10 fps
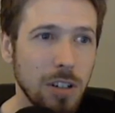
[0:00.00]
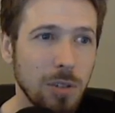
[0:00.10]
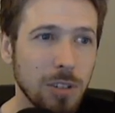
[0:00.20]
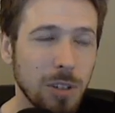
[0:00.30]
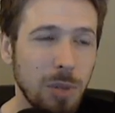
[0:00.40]

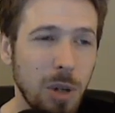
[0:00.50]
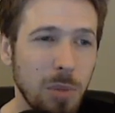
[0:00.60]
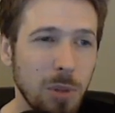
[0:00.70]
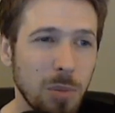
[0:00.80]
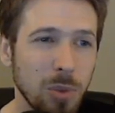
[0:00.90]
think many
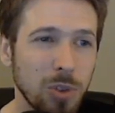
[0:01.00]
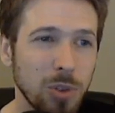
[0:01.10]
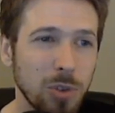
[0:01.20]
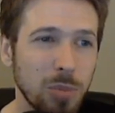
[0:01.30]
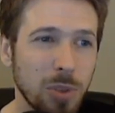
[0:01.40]
people
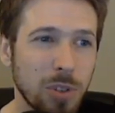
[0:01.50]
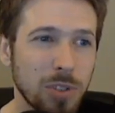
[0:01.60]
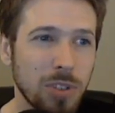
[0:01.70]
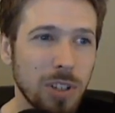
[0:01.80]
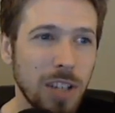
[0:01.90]
do, but
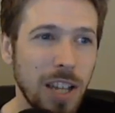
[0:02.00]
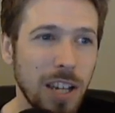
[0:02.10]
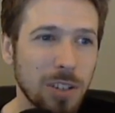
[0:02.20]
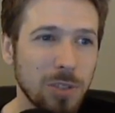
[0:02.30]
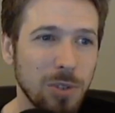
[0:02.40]
this thing
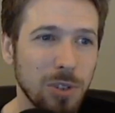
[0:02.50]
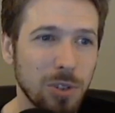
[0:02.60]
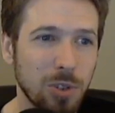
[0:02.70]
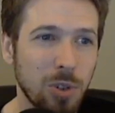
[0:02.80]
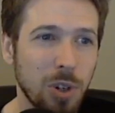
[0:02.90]
actually
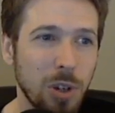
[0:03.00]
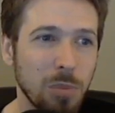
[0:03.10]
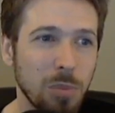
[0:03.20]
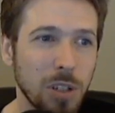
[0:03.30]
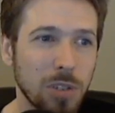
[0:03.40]
does create a
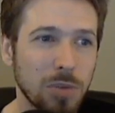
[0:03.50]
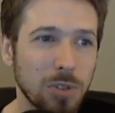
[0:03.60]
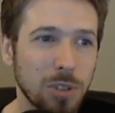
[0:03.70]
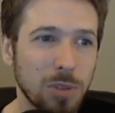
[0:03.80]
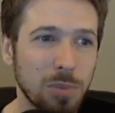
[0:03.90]
mix of
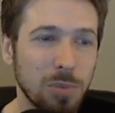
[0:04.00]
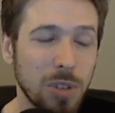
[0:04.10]
6